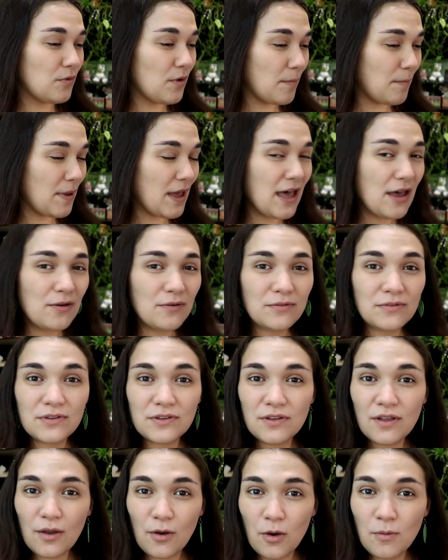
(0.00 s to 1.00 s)
about
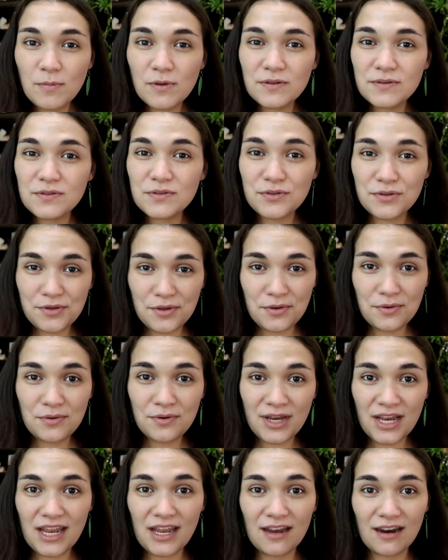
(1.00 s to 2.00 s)
almost
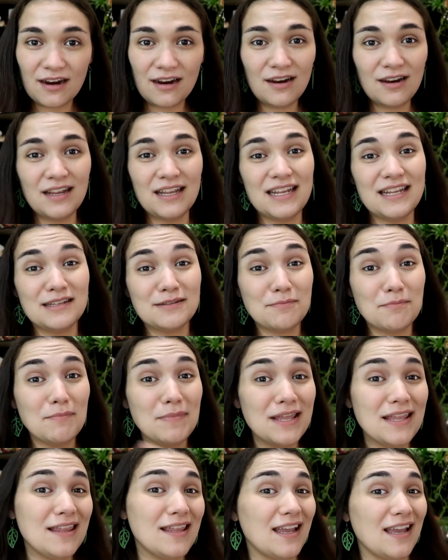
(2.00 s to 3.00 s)
noon here is
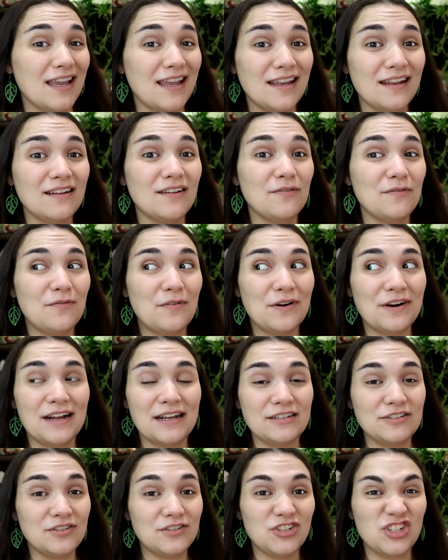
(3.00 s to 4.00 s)
midnight for
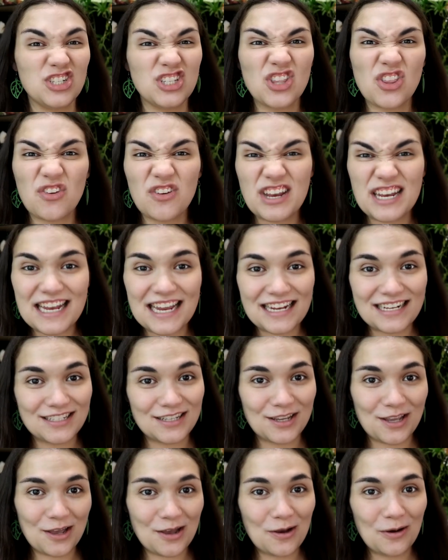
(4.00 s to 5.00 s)
us just three days
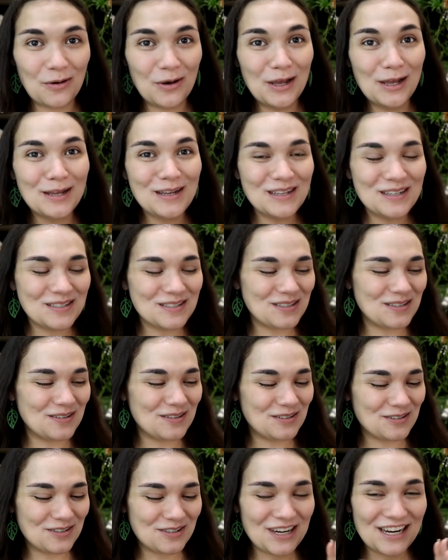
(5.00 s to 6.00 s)
ago.
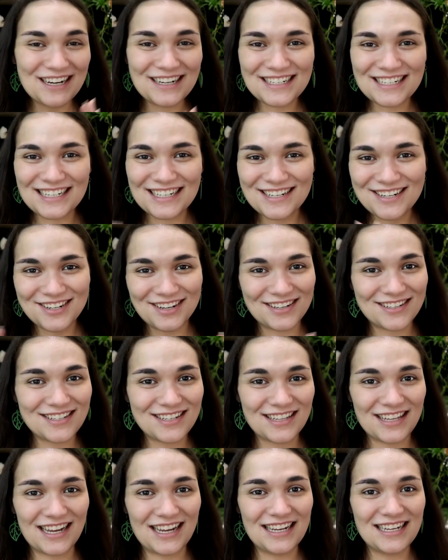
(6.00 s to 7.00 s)
So trying to adjust
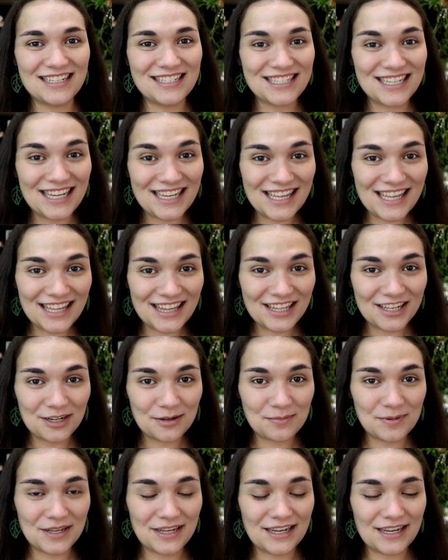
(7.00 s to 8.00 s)
to that is taking a
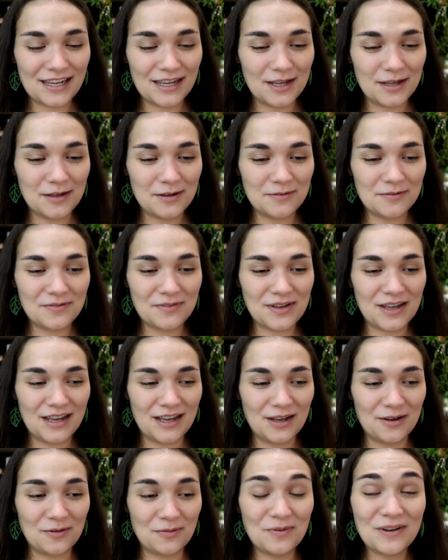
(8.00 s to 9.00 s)
little bit of
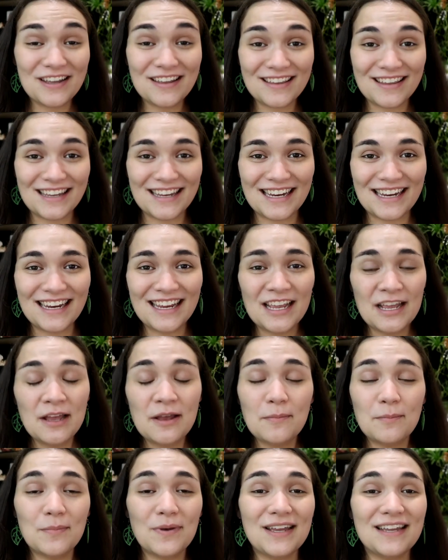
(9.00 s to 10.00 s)
uh, wiggling,
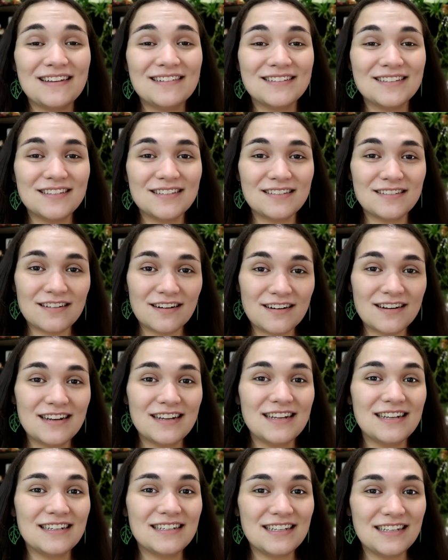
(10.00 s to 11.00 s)
but it's
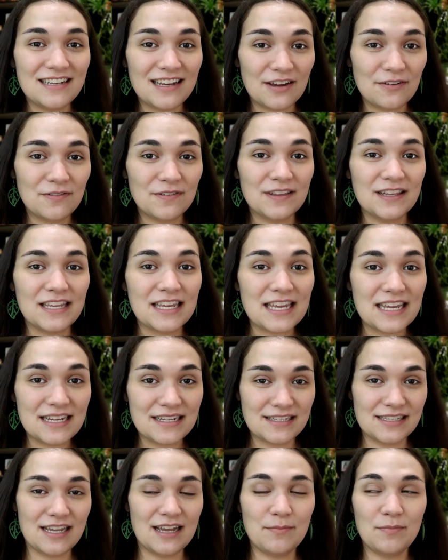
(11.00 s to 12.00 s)
starting to definitely
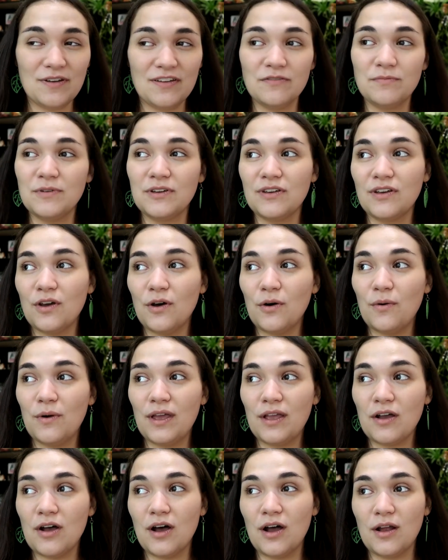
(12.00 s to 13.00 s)
ease up. I've been
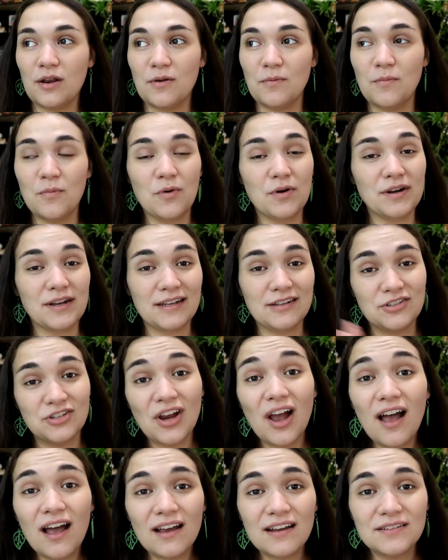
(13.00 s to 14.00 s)
going on morning
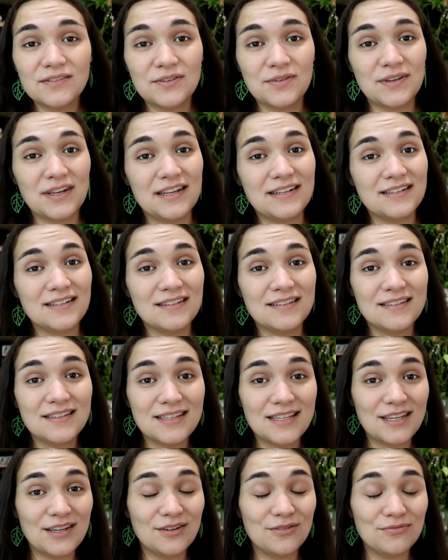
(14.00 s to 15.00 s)
jogs. You guys can
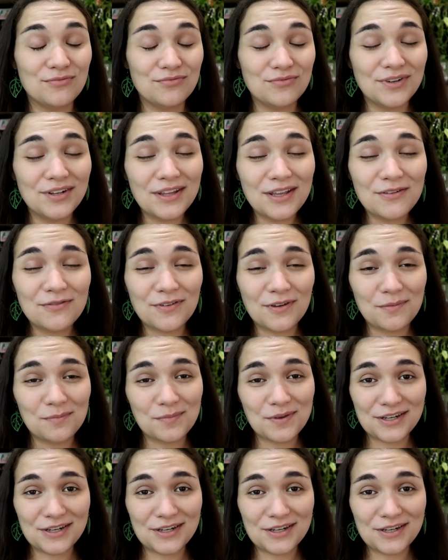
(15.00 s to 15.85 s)
see really fun